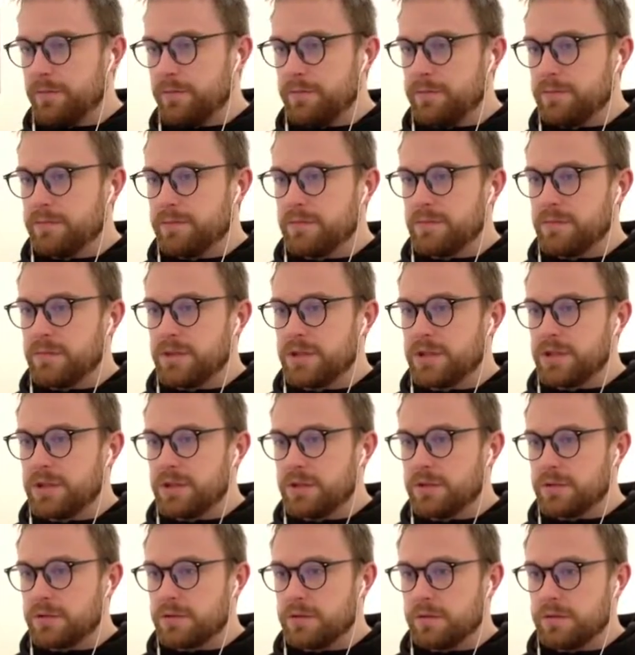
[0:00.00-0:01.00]

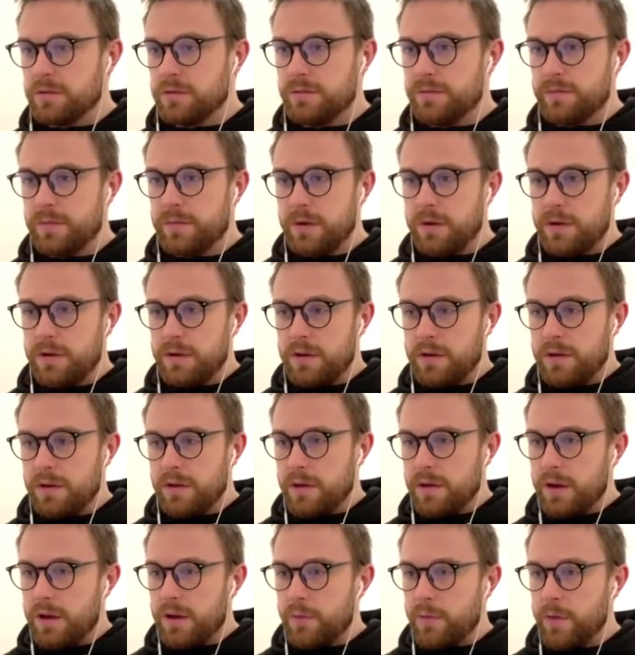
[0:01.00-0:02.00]
so cool.
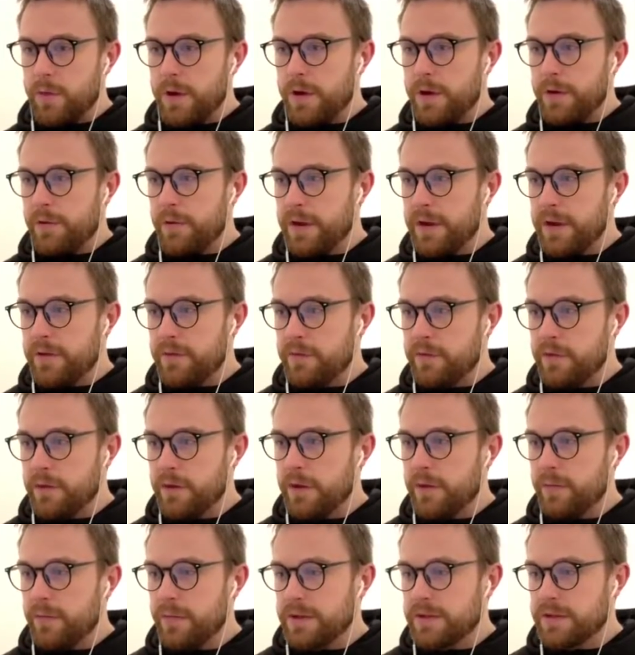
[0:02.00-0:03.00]
And we are ready for
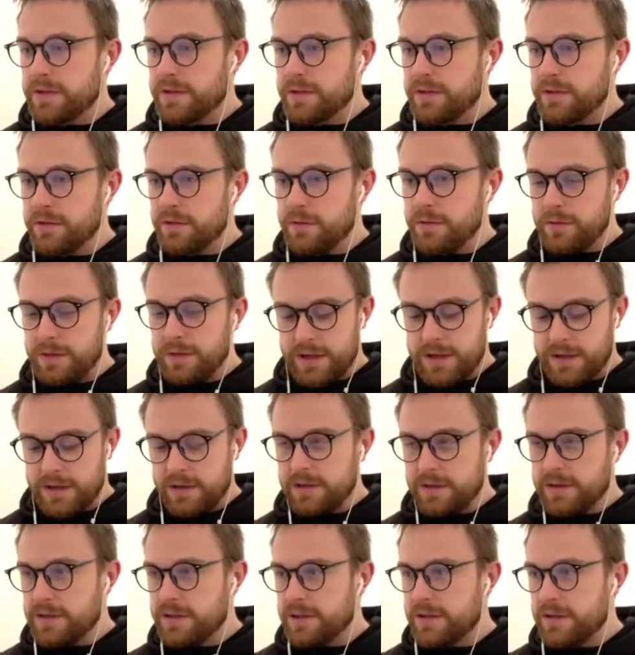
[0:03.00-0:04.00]
them as soon
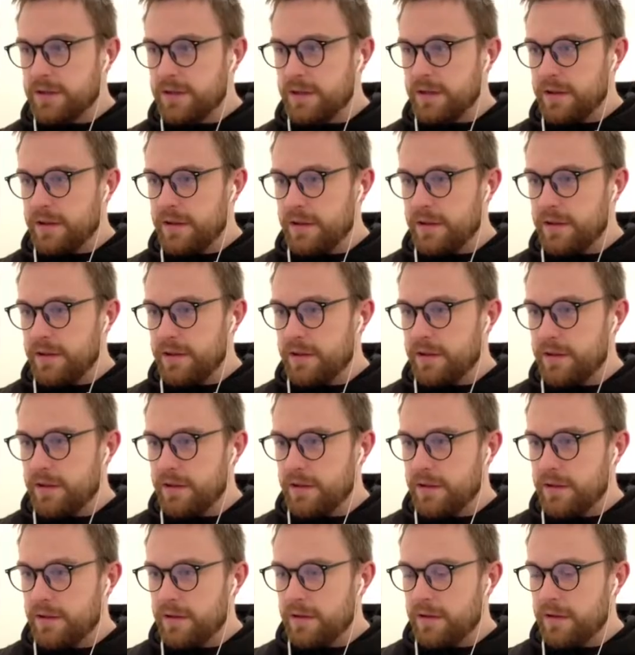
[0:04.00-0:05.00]
as
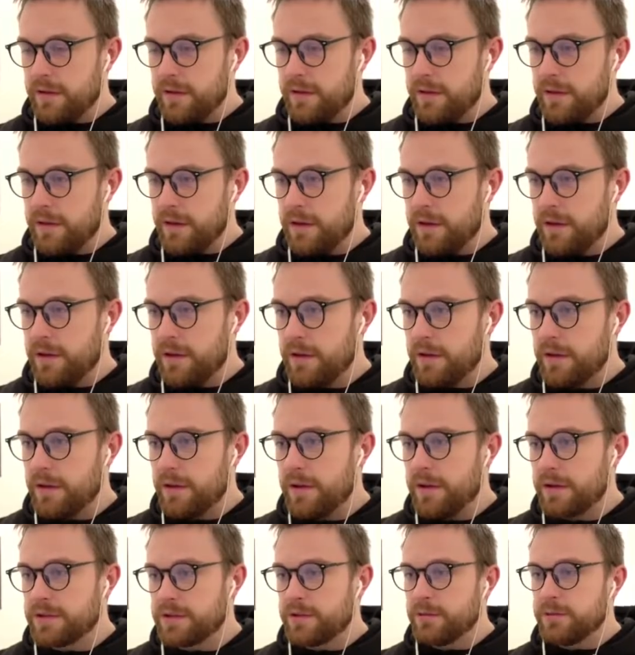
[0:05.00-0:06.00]

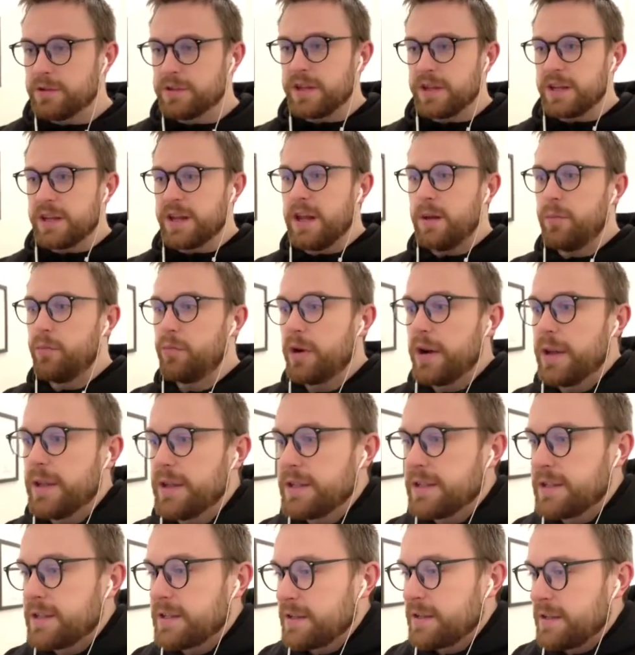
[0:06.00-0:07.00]
the gate
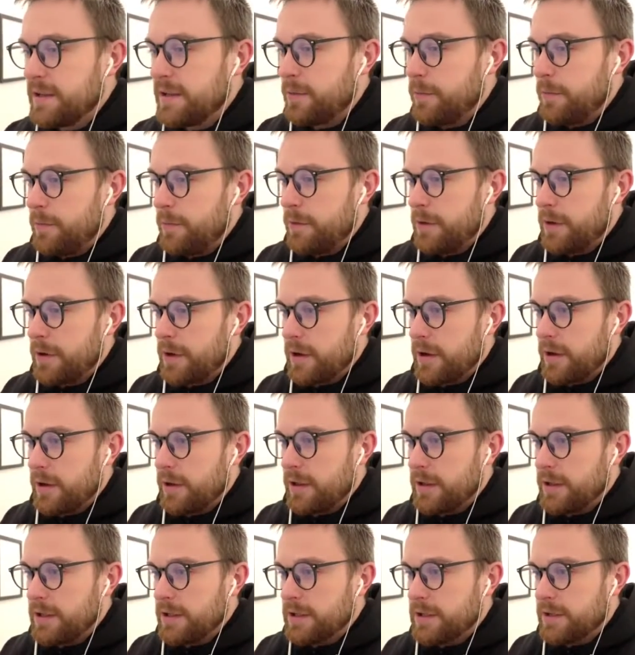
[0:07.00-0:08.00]
breaks. We're gonna
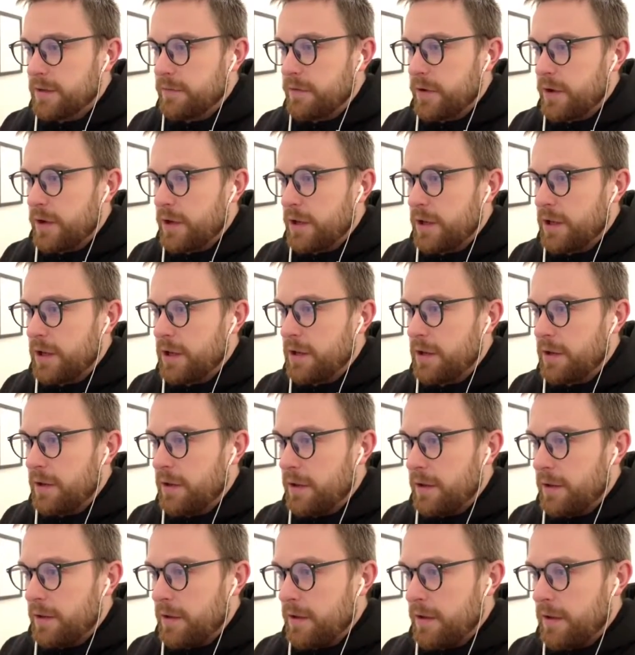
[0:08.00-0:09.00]
unleash a volley
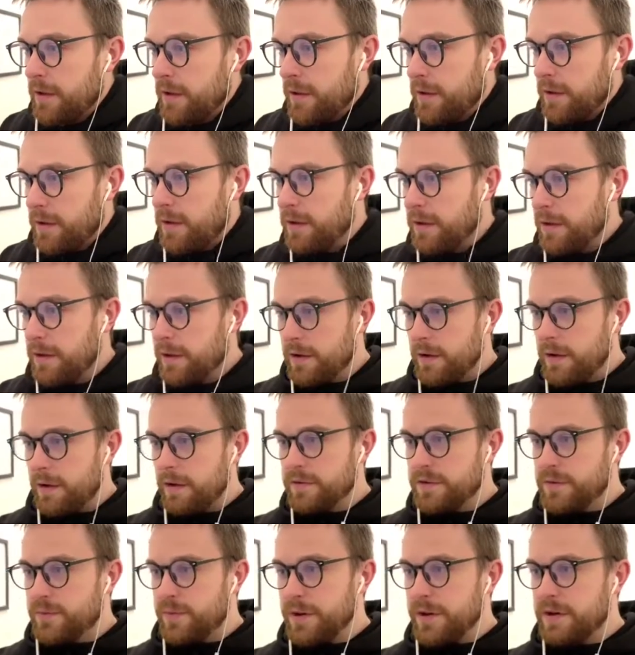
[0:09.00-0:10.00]
of
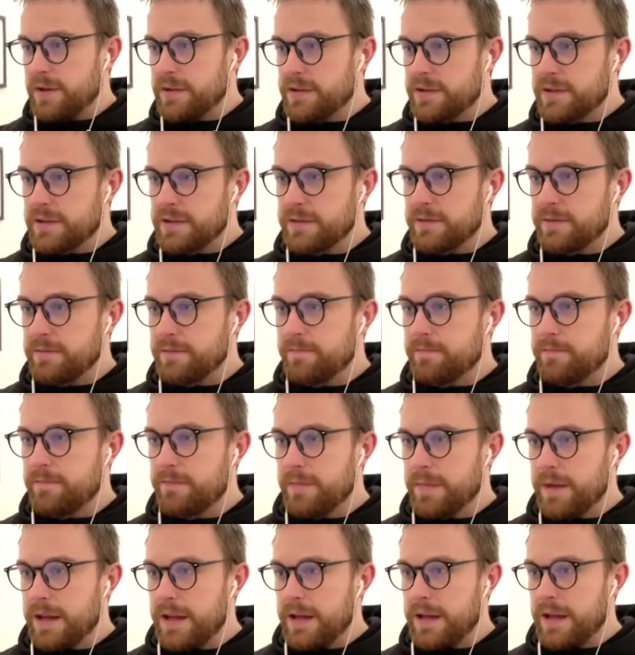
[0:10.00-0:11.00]
spears,
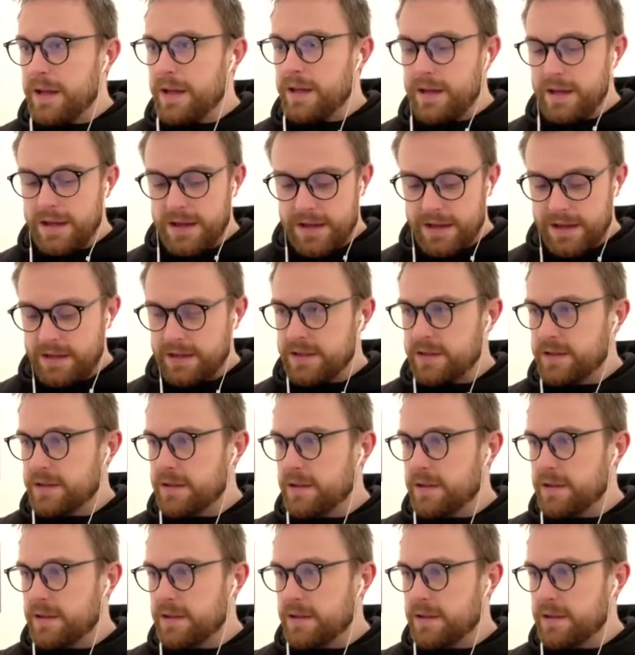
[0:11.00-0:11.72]
and that's